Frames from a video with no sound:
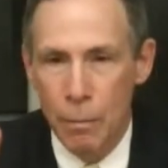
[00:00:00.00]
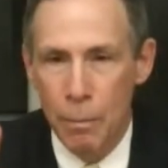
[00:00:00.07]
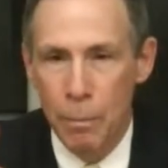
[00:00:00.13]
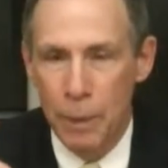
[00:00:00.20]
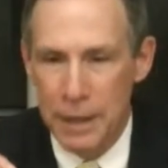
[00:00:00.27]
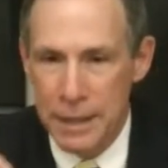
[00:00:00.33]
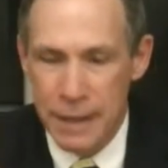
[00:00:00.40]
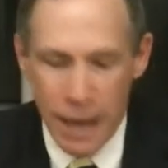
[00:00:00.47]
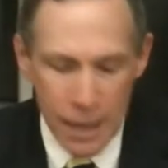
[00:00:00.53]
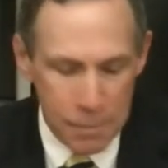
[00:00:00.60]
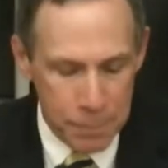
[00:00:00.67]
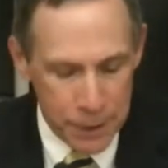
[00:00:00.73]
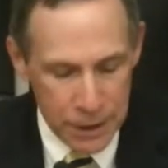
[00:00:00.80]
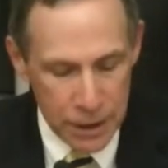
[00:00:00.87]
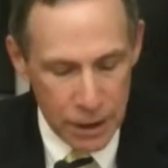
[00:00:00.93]
But not
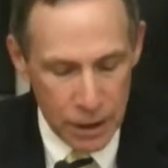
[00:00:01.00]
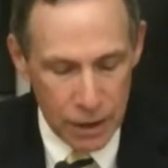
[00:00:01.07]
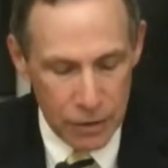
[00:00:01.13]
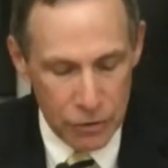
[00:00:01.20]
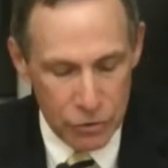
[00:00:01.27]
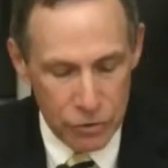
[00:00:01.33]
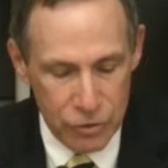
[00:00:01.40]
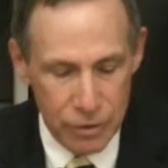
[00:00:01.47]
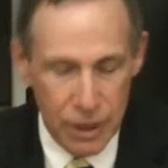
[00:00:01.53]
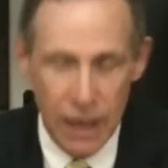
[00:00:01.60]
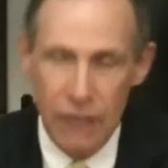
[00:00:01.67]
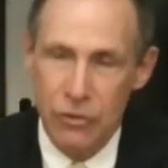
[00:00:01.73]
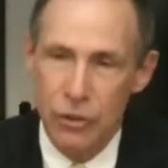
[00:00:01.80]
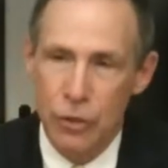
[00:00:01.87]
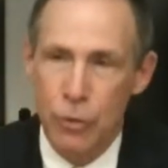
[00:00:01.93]
because,
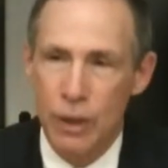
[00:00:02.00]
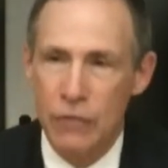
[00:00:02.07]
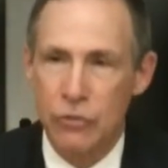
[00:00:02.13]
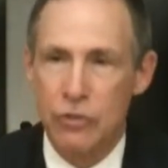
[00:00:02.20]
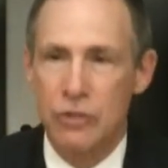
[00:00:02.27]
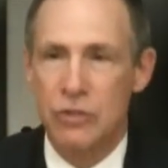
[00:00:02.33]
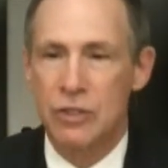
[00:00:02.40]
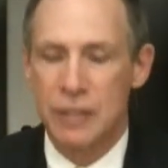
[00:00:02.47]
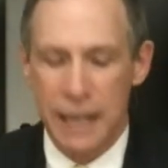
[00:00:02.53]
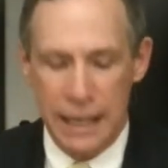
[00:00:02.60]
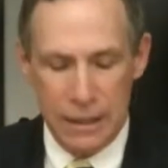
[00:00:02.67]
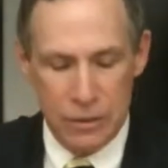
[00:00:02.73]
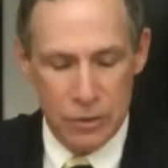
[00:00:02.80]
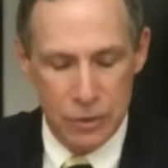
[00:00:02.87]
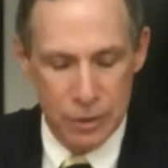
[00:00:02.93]
as the question
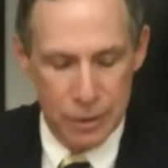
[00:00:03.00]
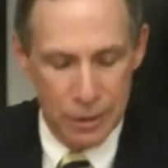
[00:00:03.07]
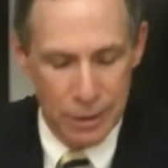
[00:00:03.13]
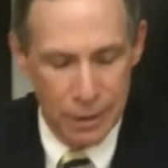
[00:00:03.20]
states,